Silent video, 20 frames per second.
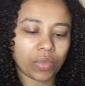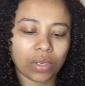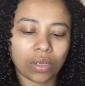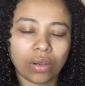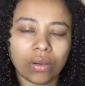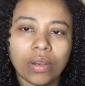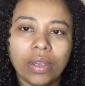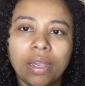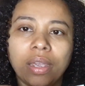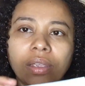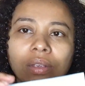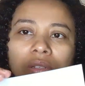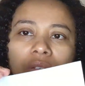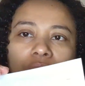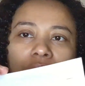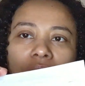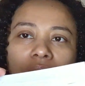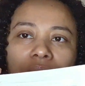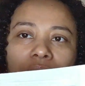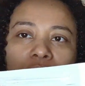Okay, so
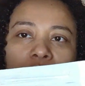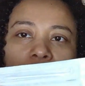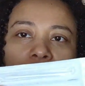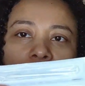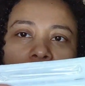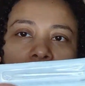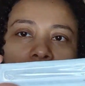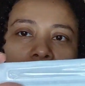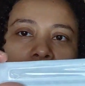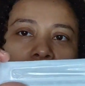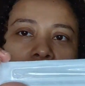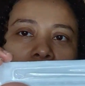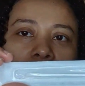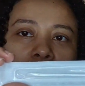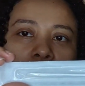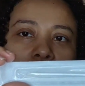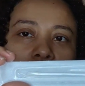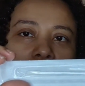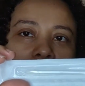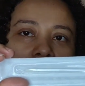you have 2
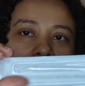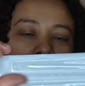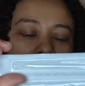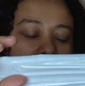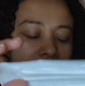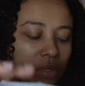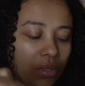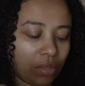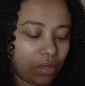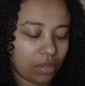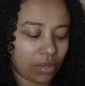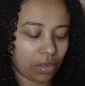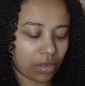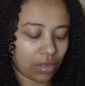swabs.